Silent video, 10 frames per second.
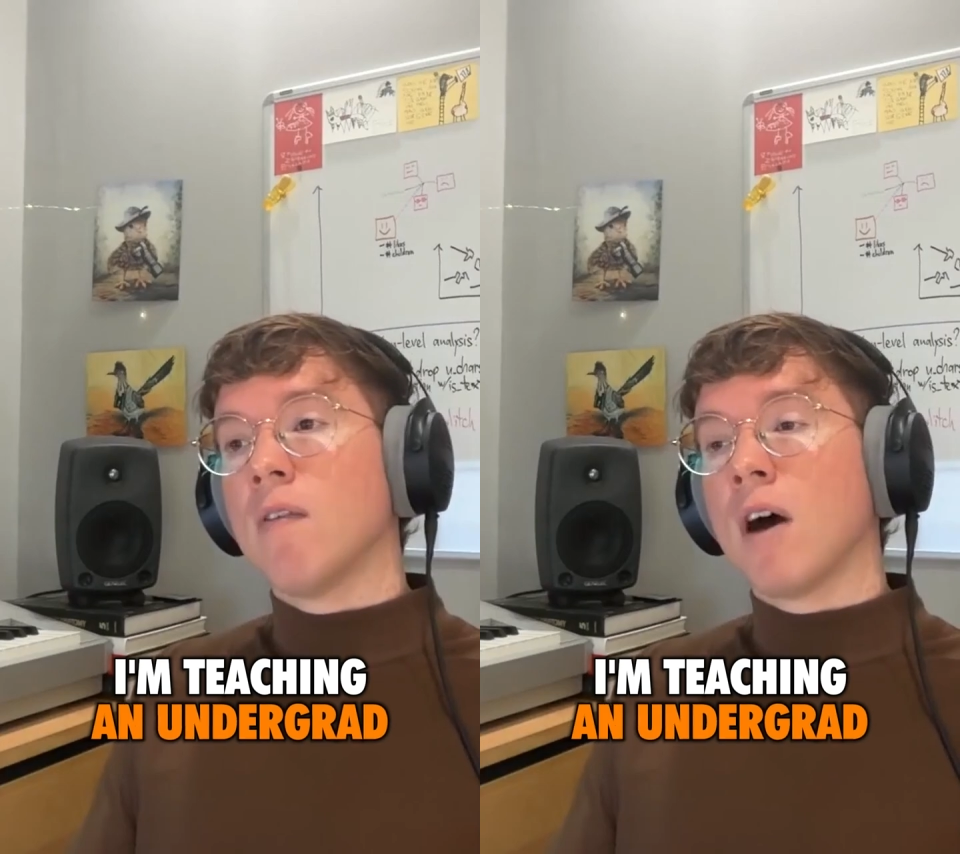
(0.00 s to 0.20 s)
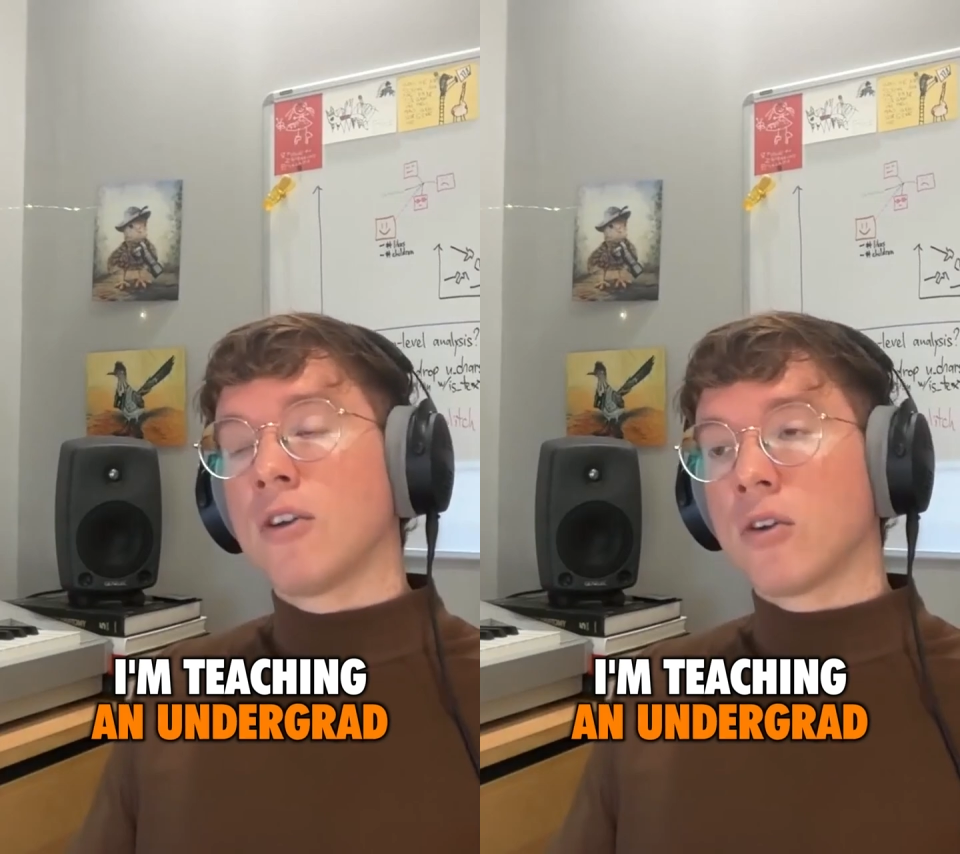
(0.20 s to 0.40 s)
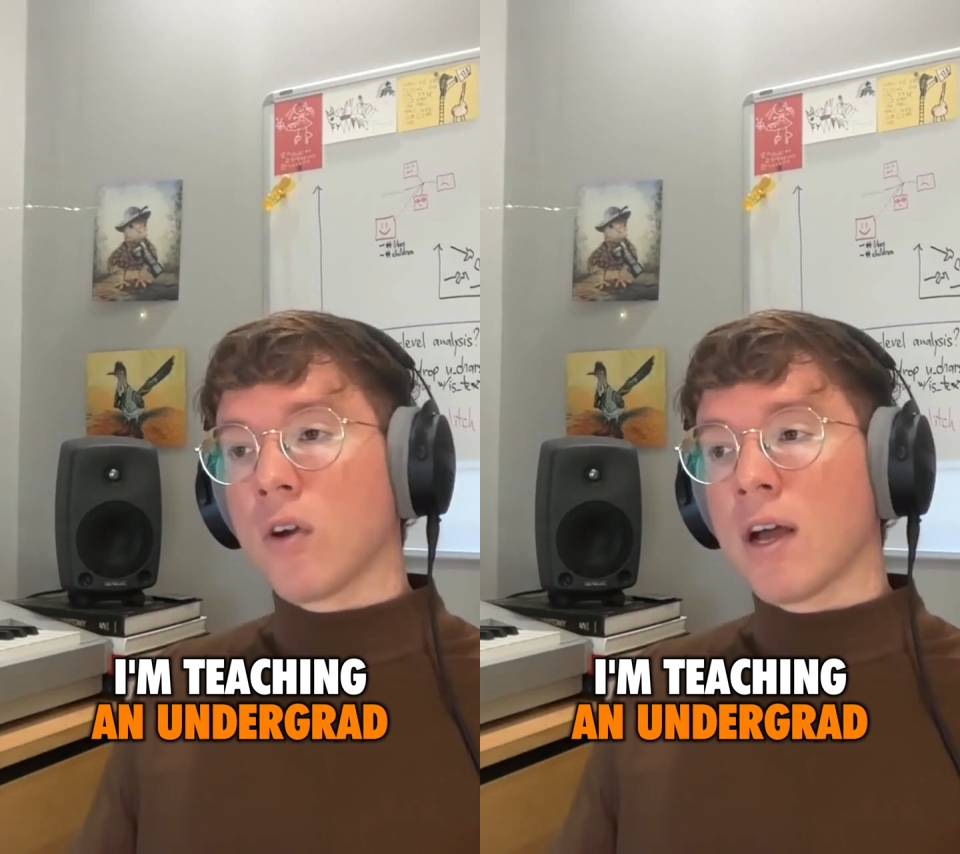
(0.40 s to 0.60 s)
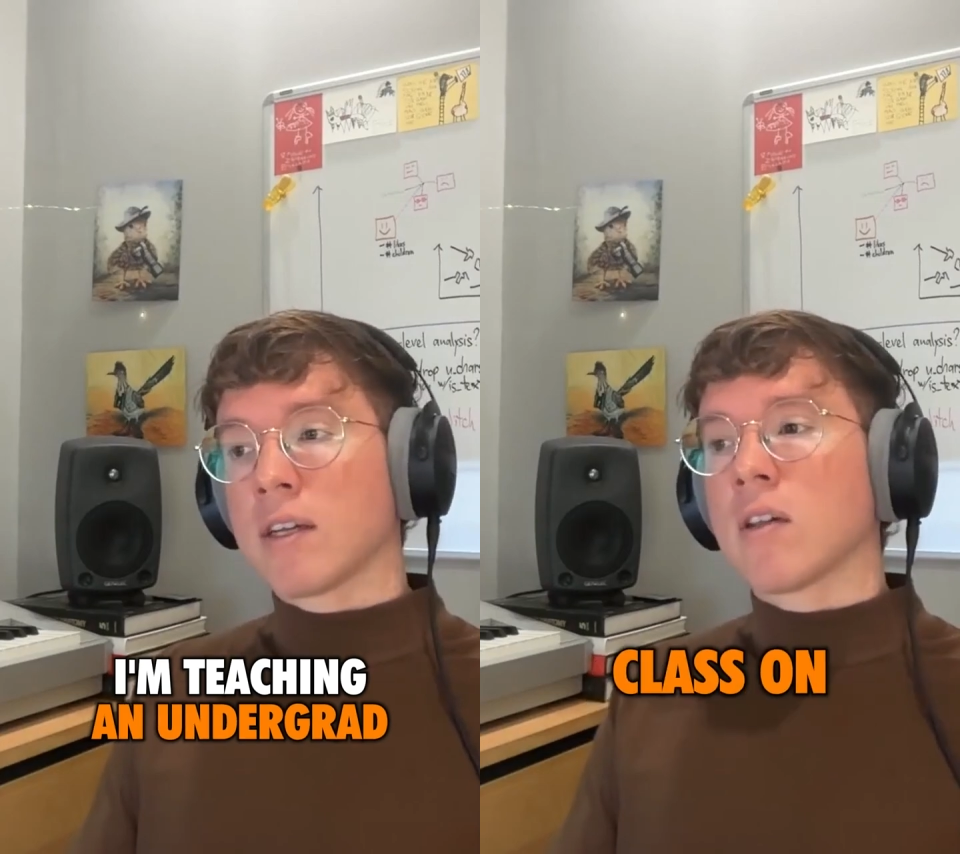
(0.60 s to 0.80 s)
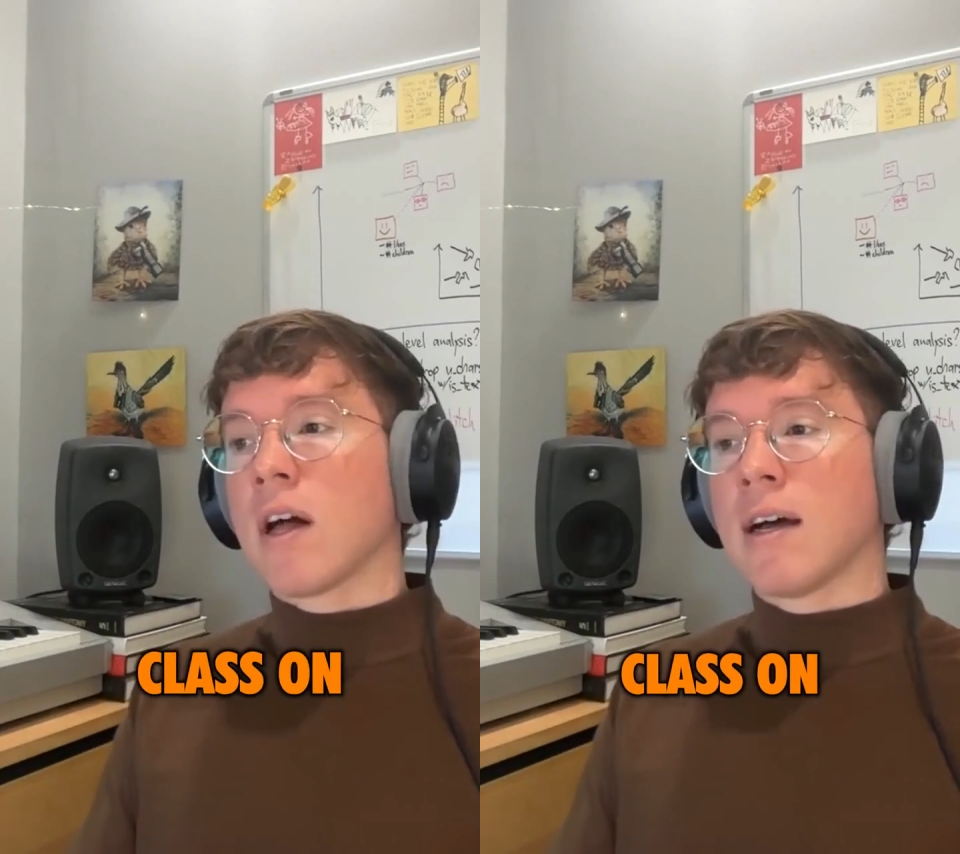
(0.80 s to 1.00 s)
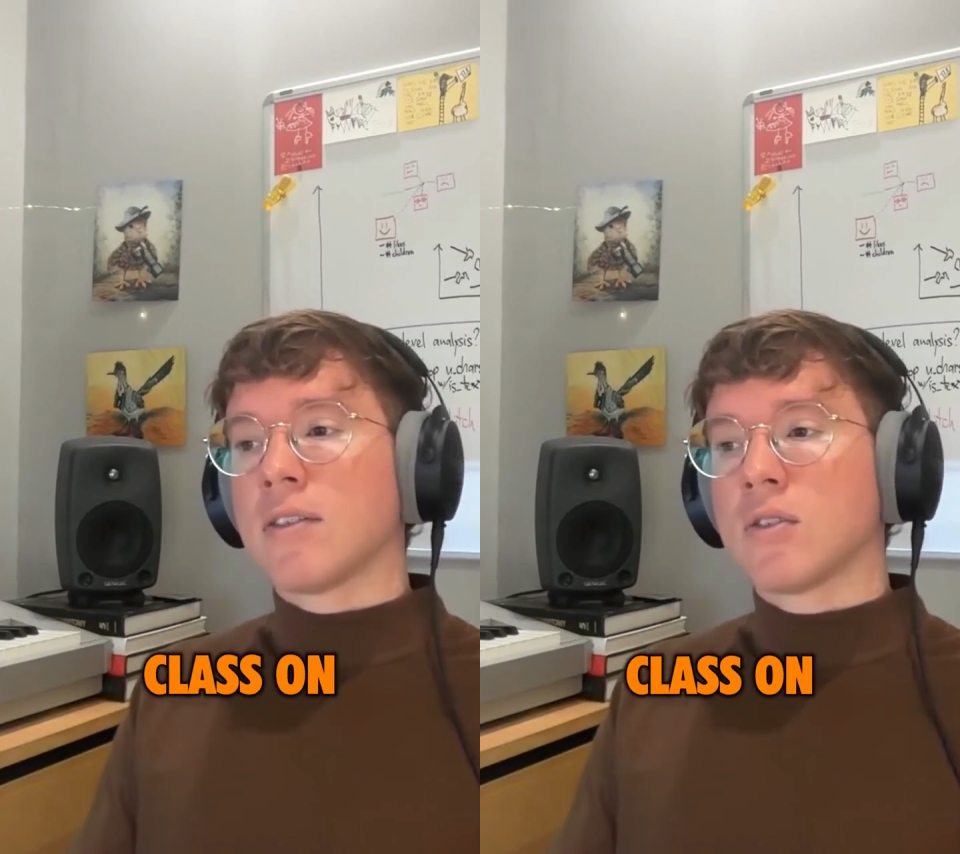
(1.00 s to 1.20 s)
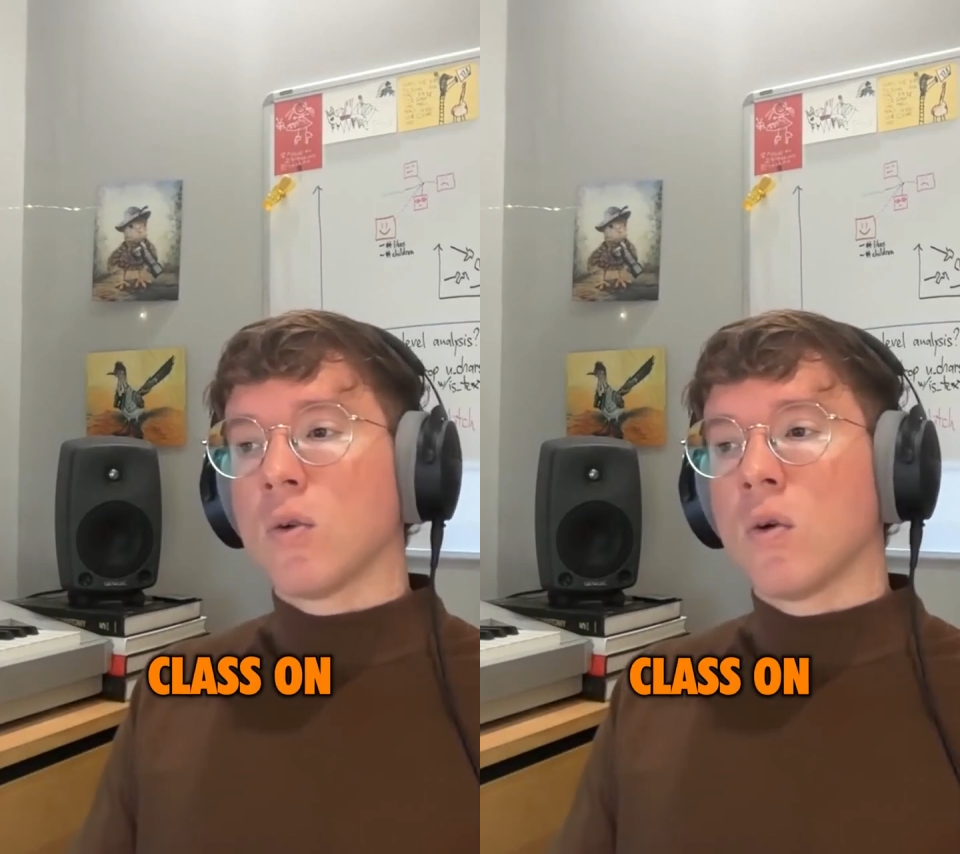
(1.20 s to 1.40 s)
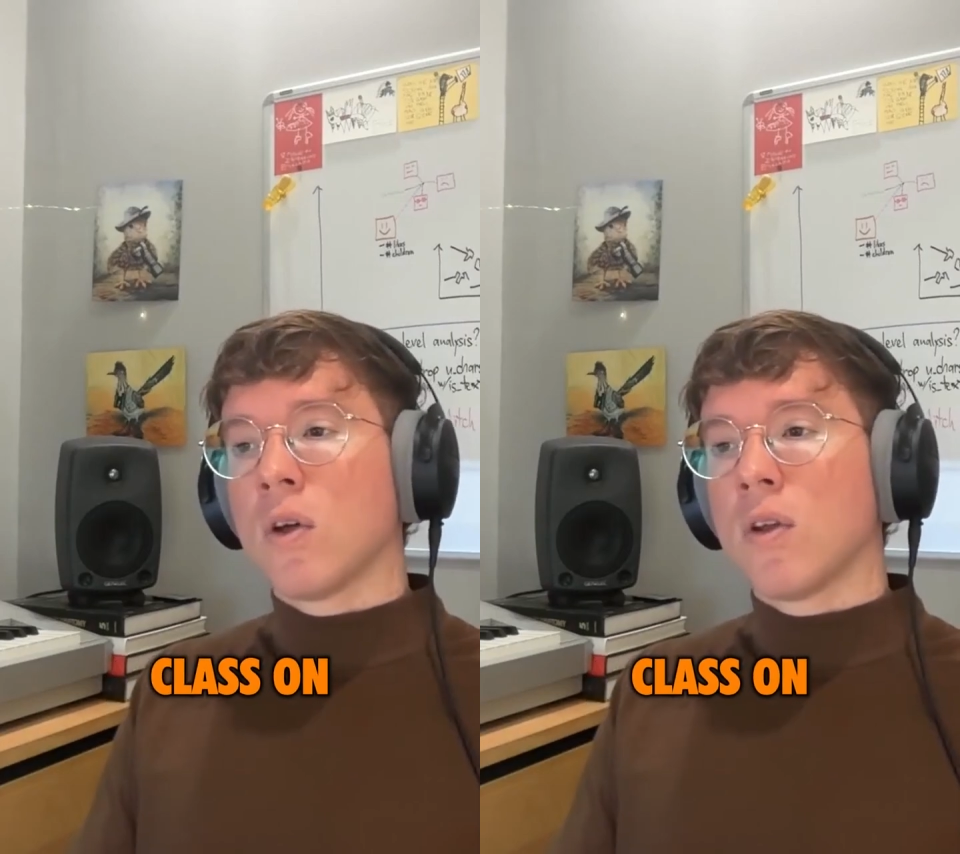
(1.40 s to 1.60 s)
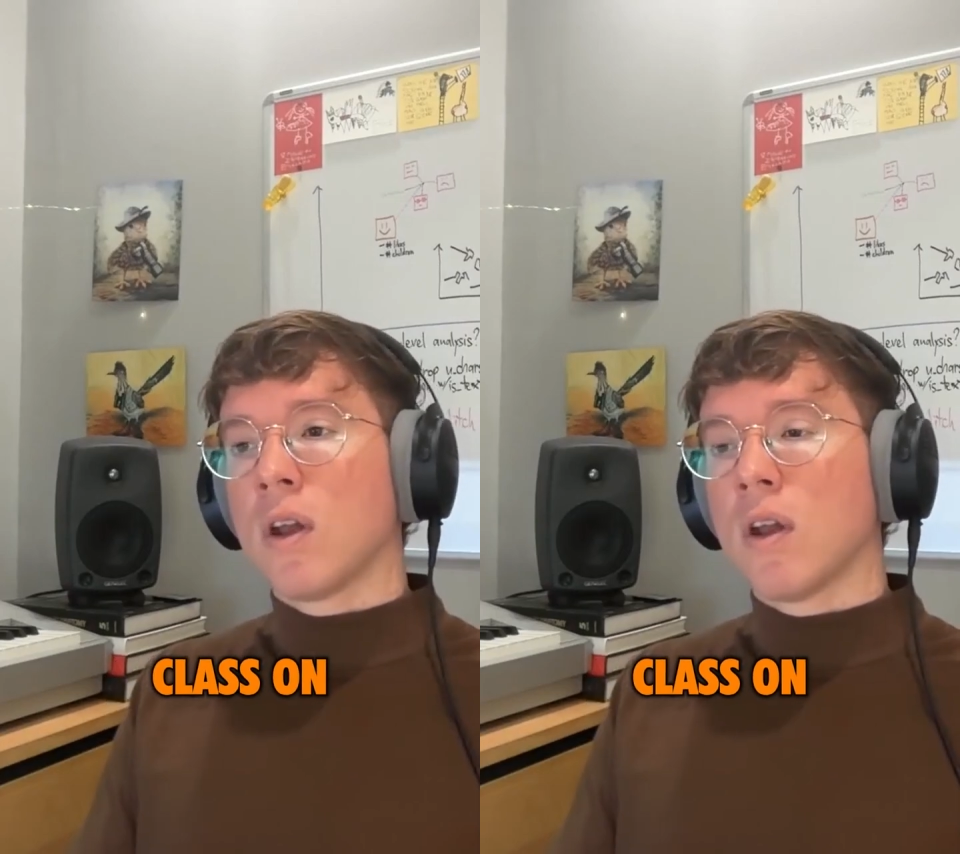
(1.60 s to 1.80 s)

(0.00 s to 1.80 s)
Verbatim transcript: undergrad class on